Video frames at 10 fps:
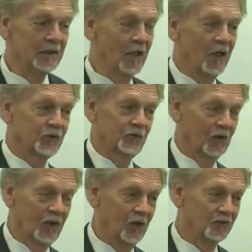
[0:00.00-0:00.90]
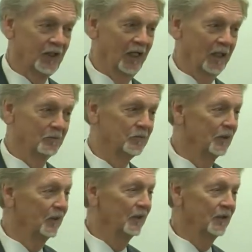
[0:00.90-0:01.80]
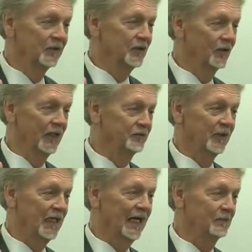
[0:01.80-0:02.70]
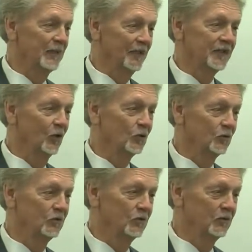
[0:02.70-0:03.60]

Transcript: Been lost for a long time till they forgot about the old,